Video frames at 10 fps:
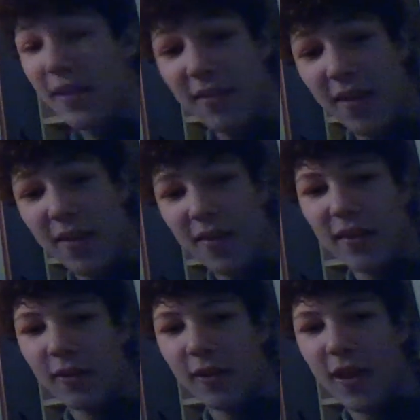
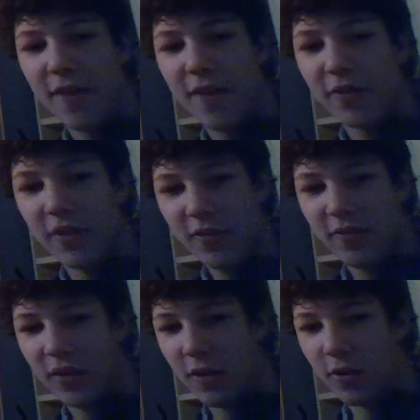that's all I have for
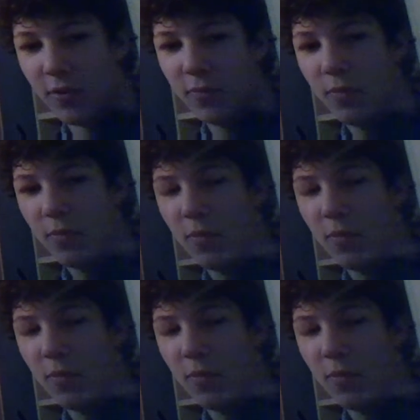this video.